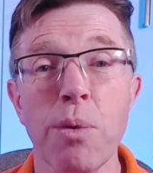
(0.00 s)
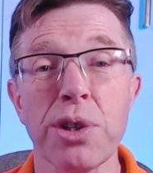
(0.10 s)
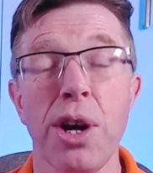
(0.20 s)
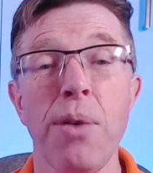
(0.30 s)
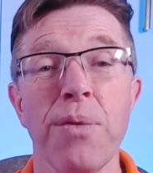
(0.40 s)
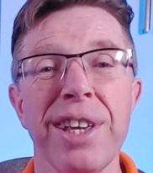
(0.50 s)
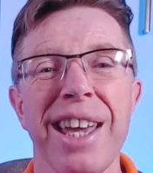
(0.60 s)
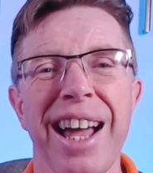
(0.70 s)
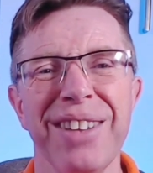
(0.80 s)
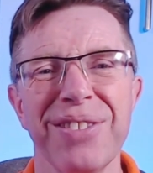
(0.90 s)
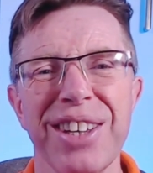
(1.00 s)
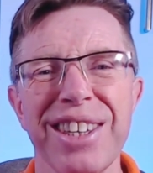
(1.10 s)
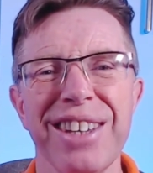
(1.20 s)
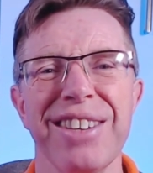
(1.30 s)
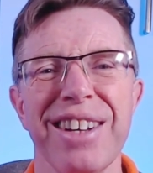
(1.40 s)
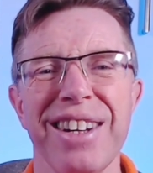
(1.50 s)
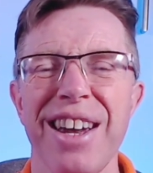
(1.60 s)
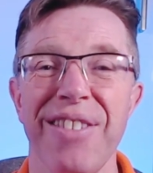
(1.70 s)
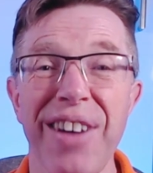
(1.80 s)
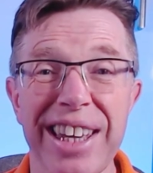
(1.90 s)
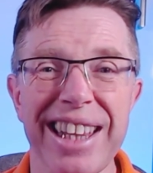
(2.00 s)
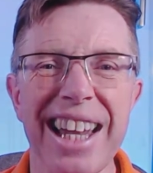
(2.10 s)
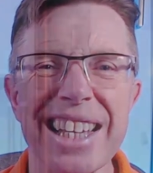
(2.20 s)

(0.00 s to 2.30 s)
which will hopefully help you. Right, now